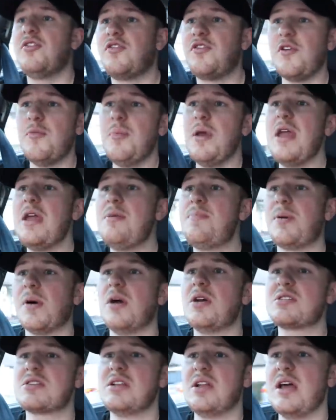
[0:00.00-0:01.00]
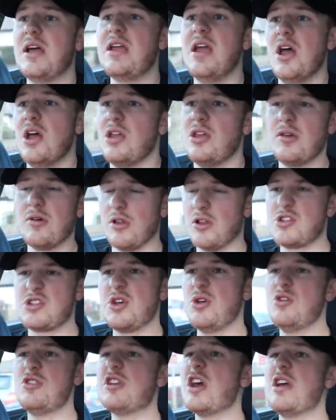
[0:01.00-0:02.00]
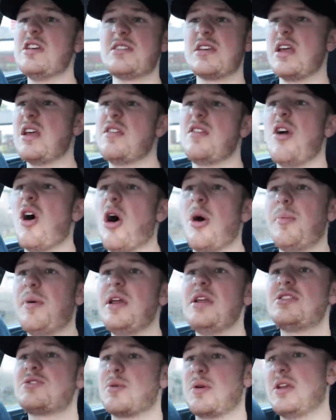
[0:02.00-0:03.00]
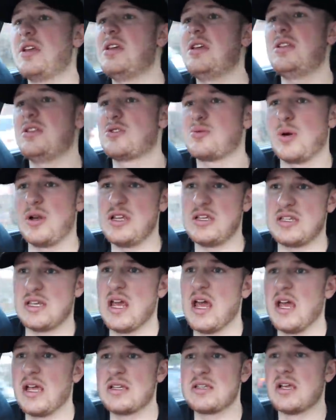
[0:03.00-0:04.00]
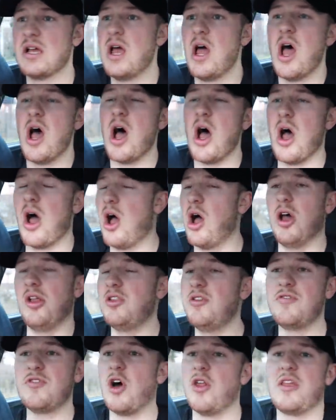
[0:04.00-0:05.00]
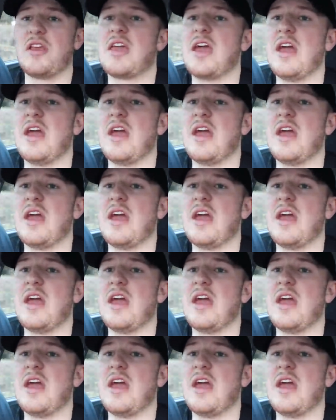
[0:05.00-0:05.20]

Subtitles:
for me personally, you've got the 2JZ, the RB26, and you've got the